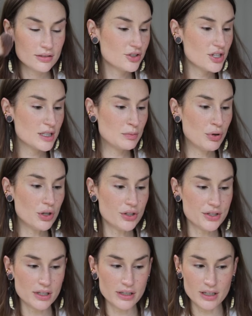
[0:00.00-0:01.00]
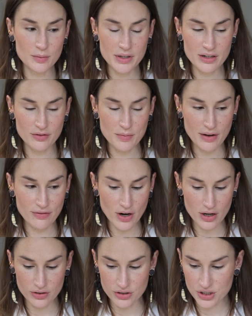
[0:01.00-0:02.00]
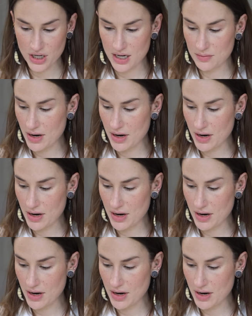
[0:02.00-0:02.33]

Just pulls a little bit of my freckle shade